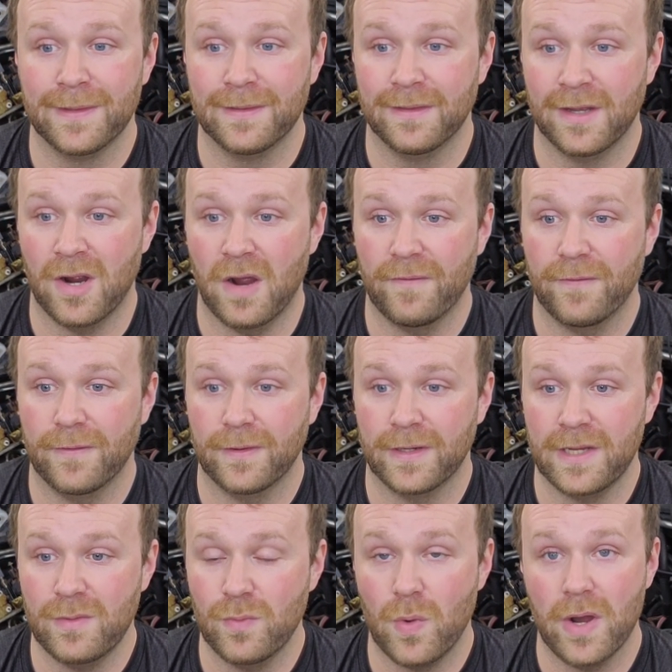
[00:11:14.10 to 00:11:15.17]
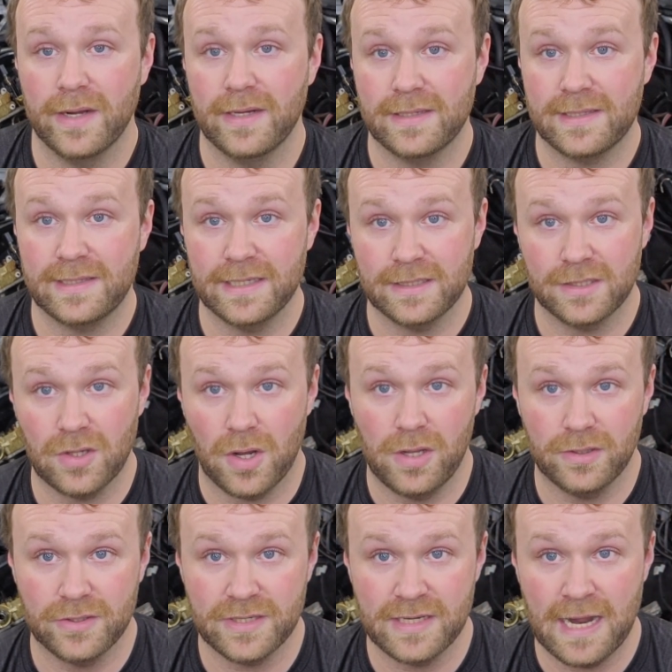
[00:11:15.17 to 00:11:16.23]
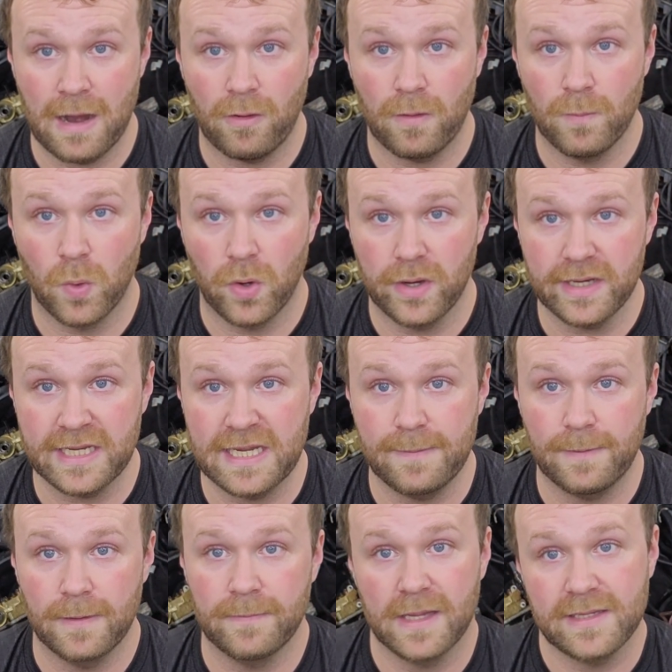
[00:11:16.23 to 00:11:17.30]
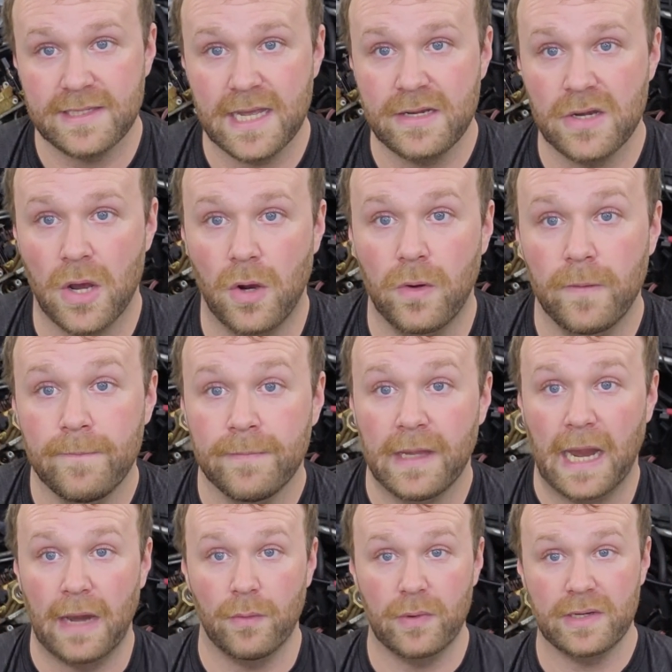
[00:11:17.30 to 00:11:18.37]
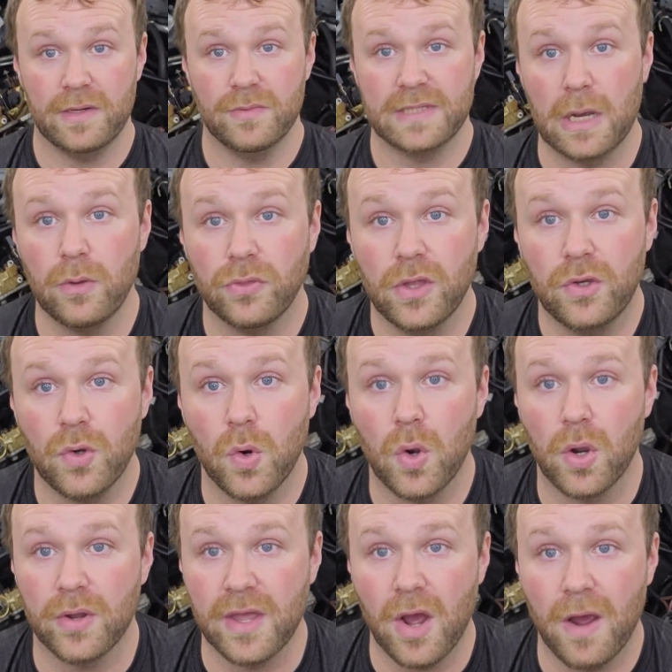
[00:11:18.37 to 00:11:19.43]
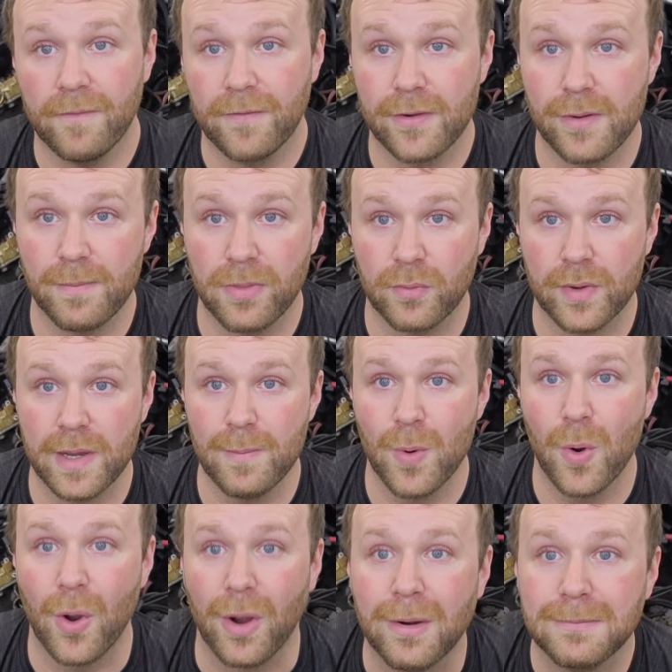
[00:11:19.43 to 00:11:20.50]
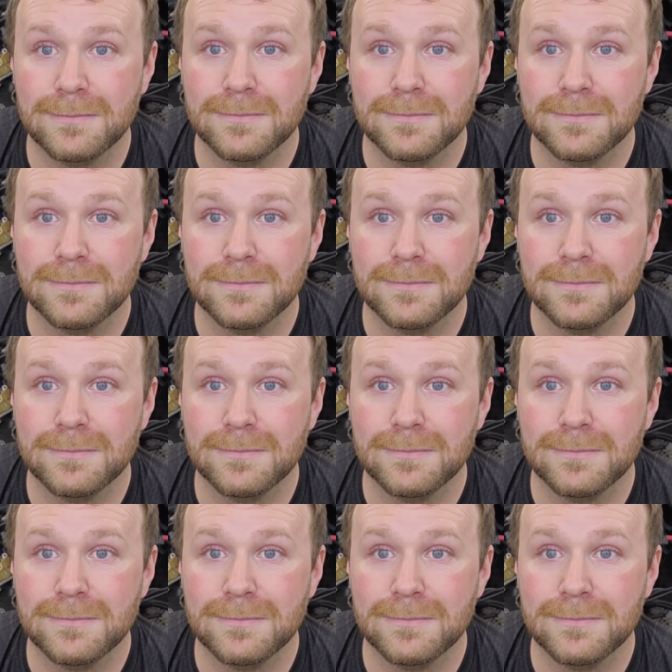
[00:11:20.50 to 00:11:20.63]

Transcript: He wanted $6 an hour more to keep him. They said no. And when he was out the door, they offered him $3 more.